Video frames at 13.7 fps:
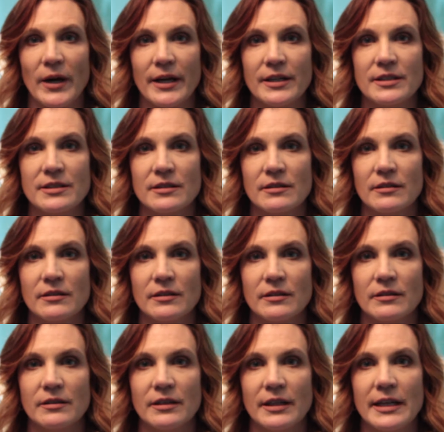wise,
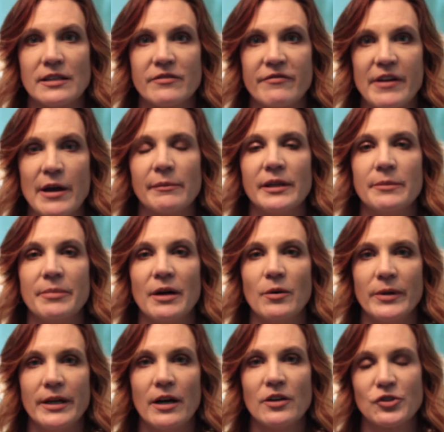in his family, but
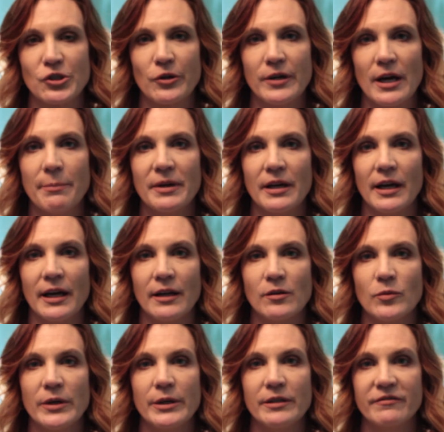we all showed up
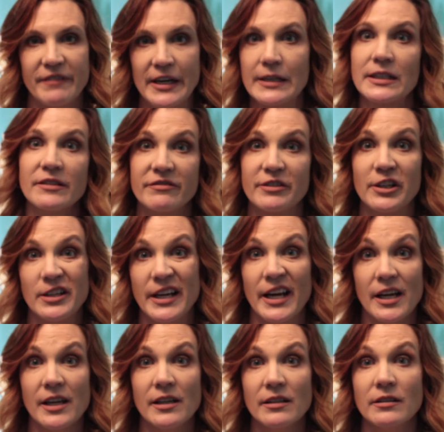and we faked it for a
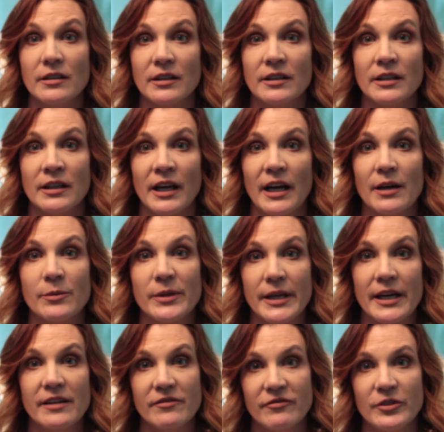day and we
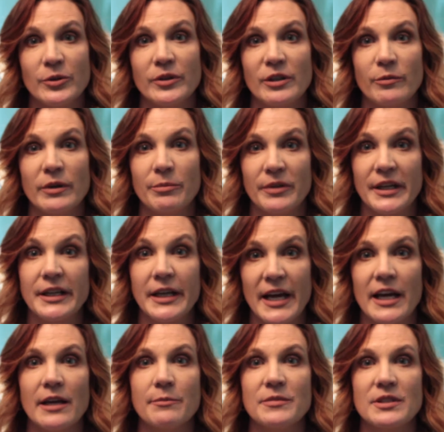ate food and we played
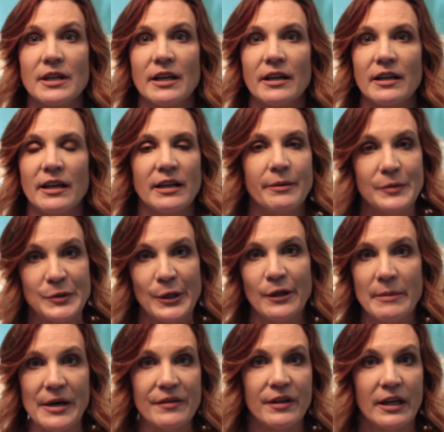games, and it was all
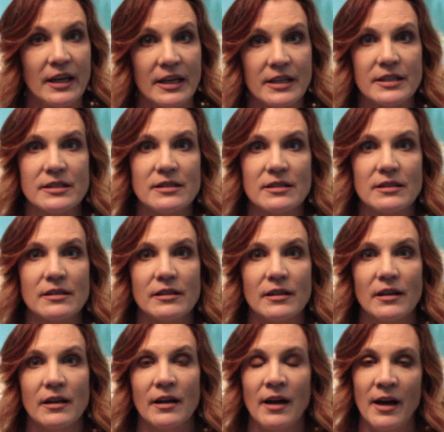about the kids.
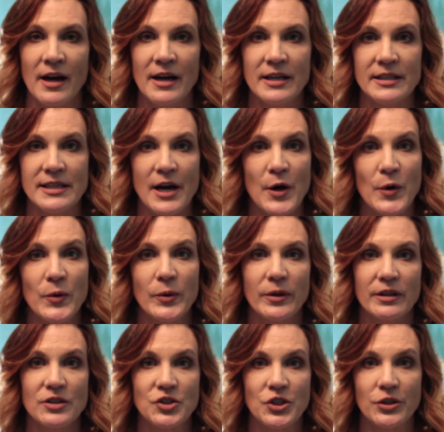And now
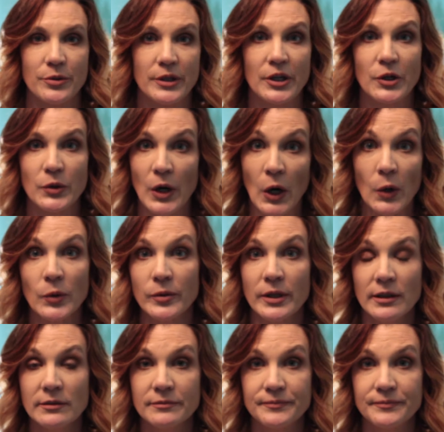the children are grown